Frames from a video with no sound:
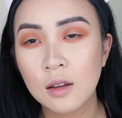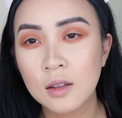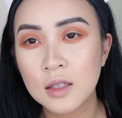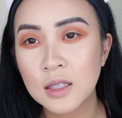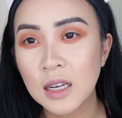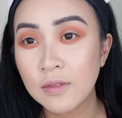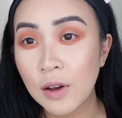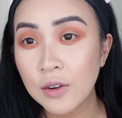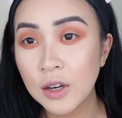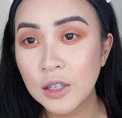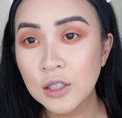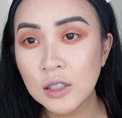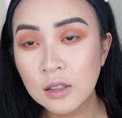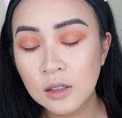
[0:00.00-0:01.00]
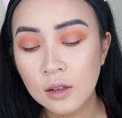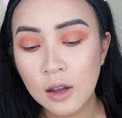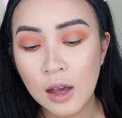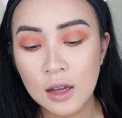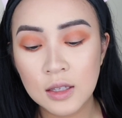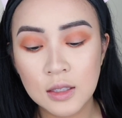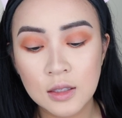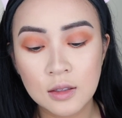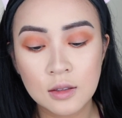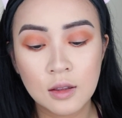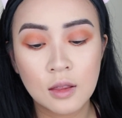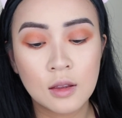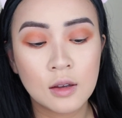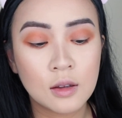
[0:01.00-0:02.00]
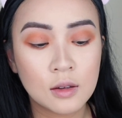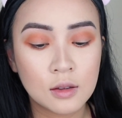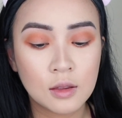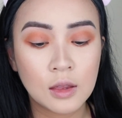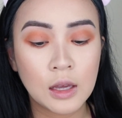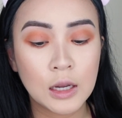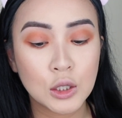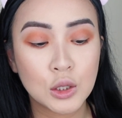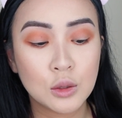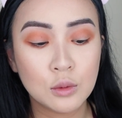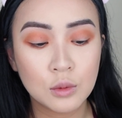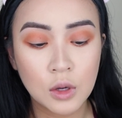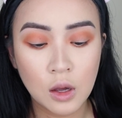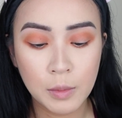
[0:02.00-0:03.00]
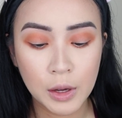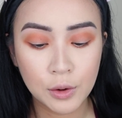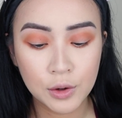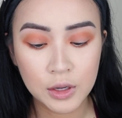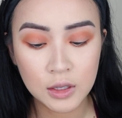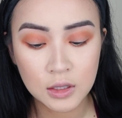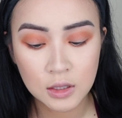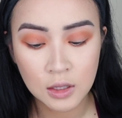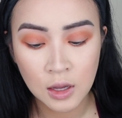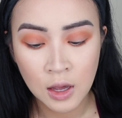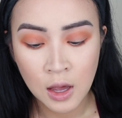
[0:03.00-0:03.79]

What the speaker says: stick foundation as the thing to cut my crease.